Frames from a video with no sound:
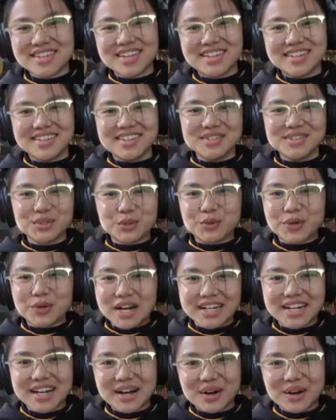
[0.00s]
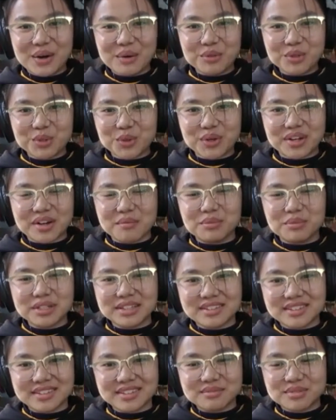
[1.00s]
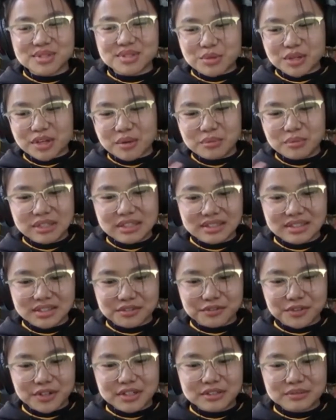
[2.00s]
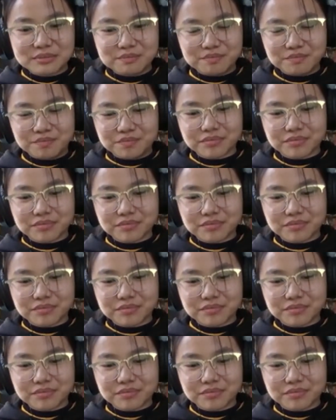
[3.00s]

And right now I'm doing something completely different.